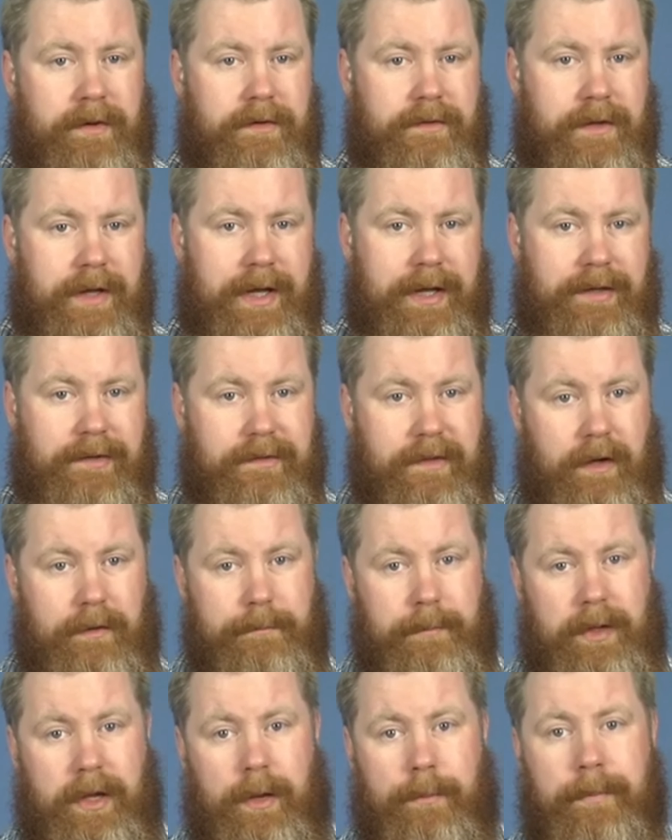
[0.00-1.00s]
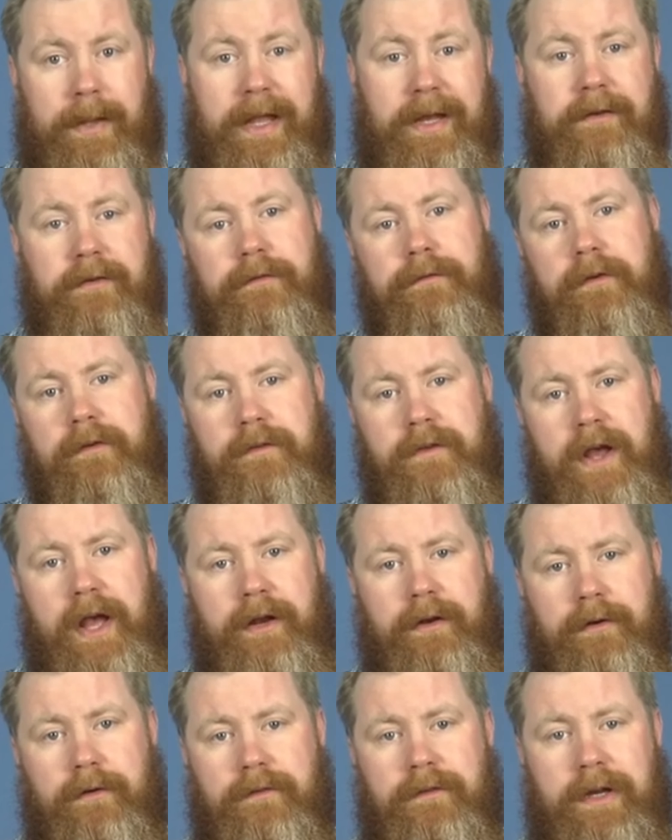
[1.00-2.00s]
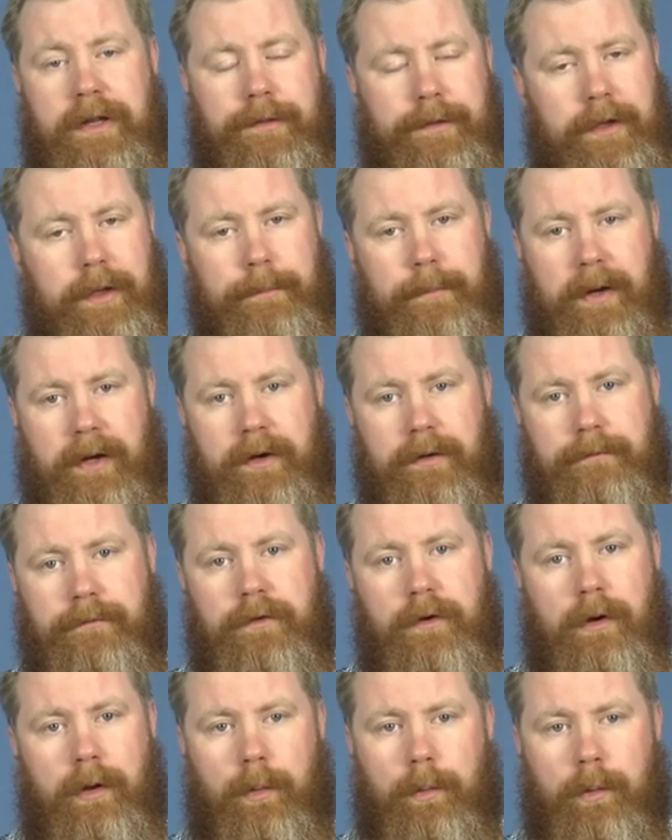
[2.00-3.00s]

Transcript: designs that have become industry standards in the competitive shooting